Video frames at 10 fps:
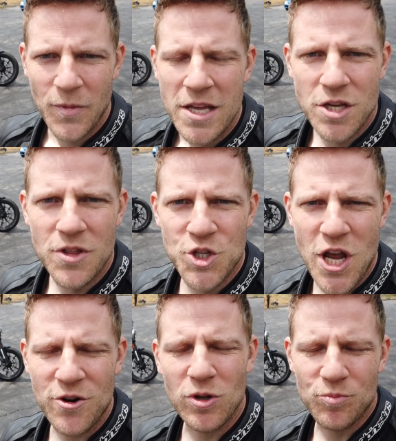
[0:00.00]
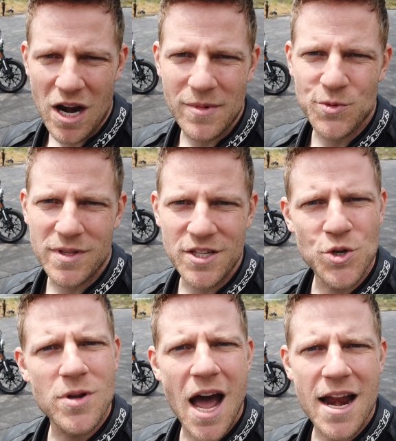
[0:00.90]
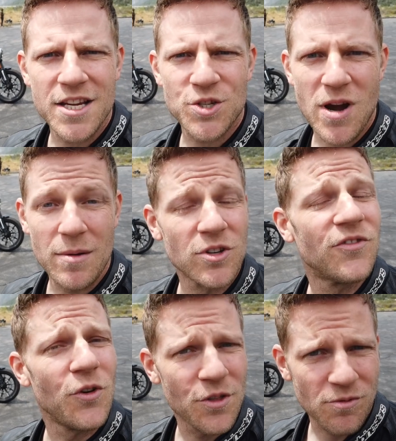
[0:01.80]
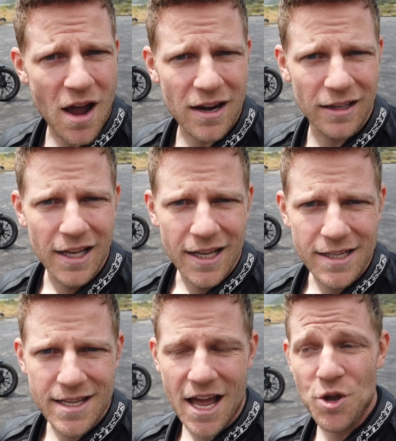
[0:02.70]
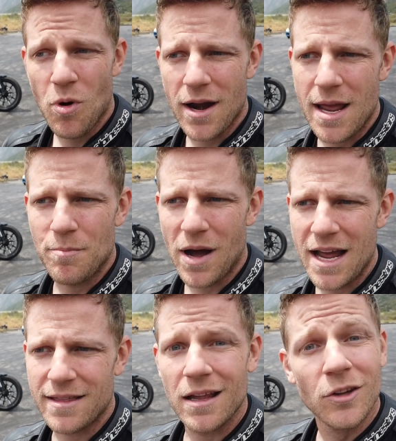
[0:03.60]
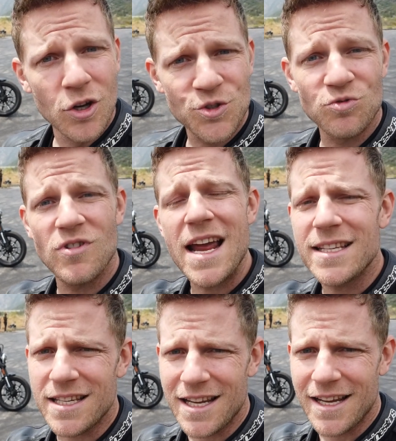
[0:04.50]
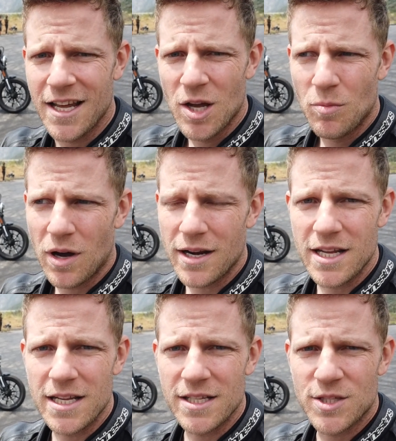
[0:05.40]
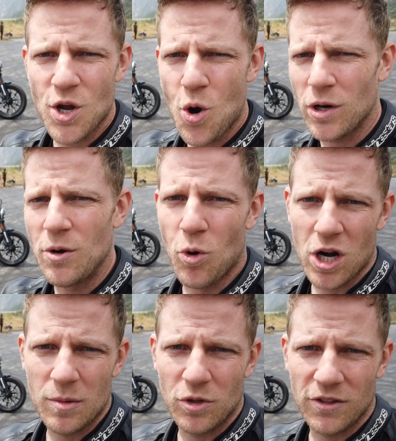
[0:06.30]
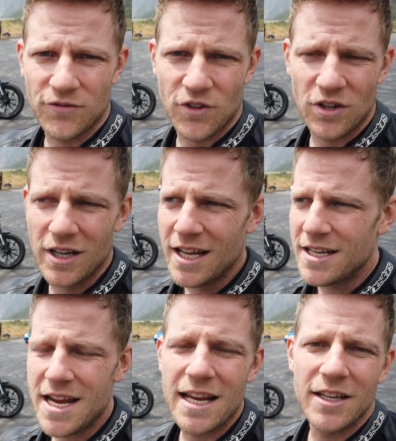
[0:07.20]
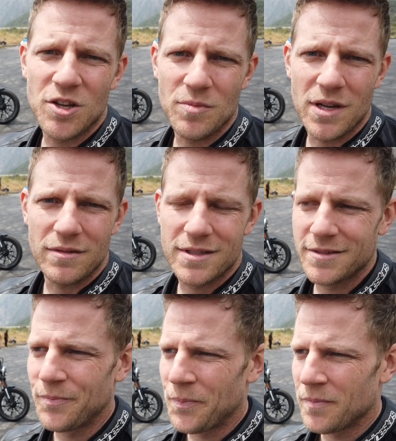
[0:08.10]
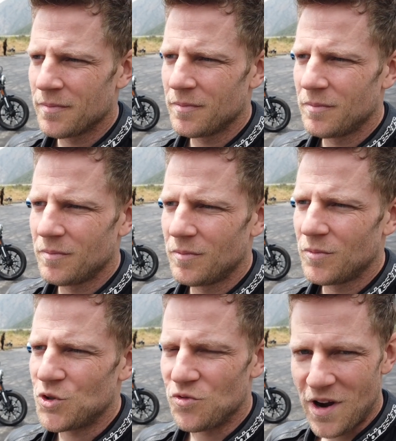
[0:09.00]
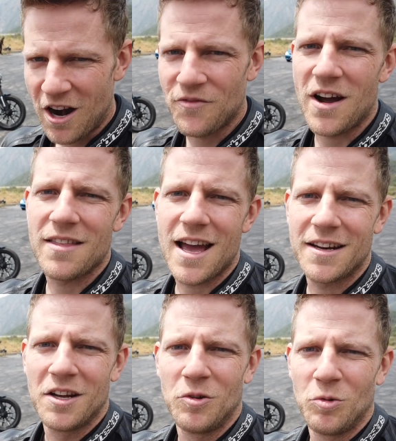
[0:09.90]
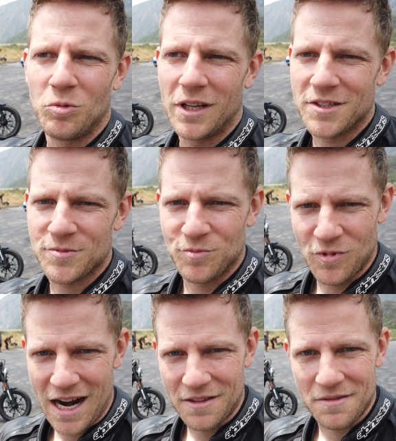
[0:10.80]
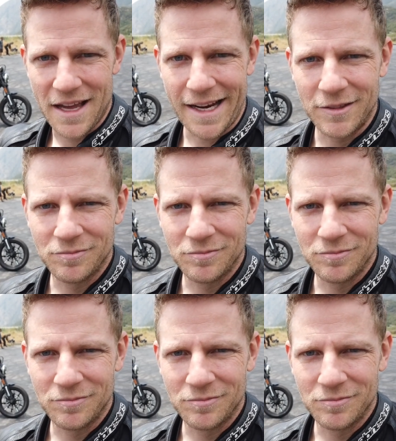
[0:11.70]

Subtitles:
So the general premise with the Ducati Scrambler Full Throttle is that you want a bike that looks racy, but is totally workable for daily commutes. To verify that, let's ride the thing.